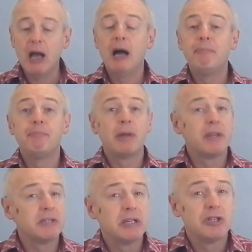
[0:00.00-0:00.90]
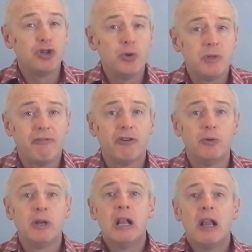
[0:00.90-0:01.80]
But there's this juicy
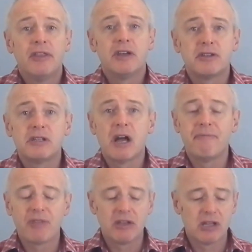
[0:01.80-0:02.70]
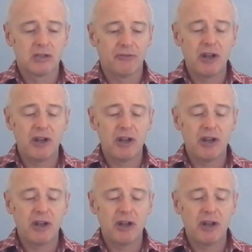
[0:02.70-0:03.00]
fruit that's